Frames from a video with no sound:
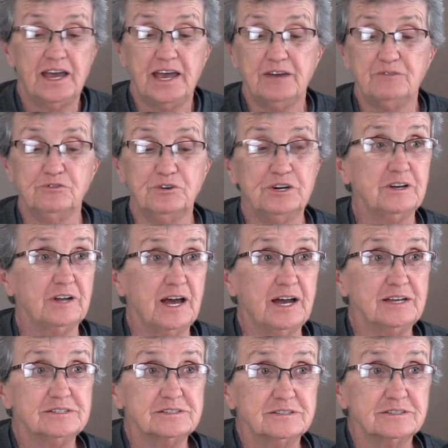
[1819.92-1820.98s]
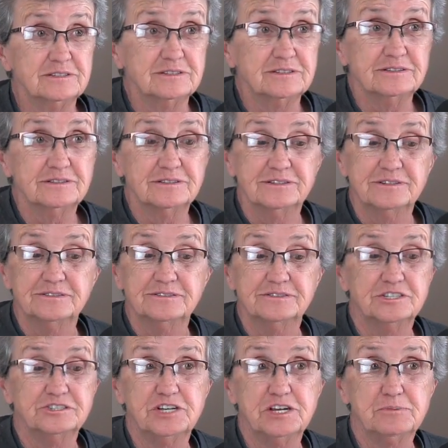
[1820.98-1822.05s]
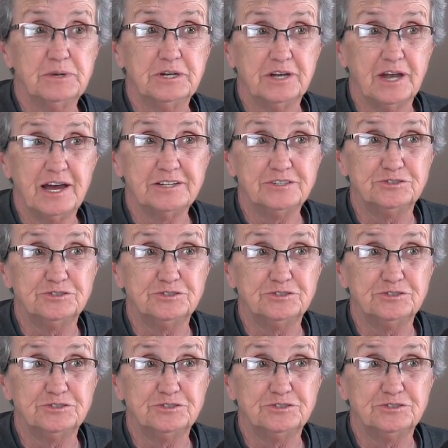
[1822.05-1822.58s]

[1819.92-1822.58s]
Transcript: And realize that they've been lied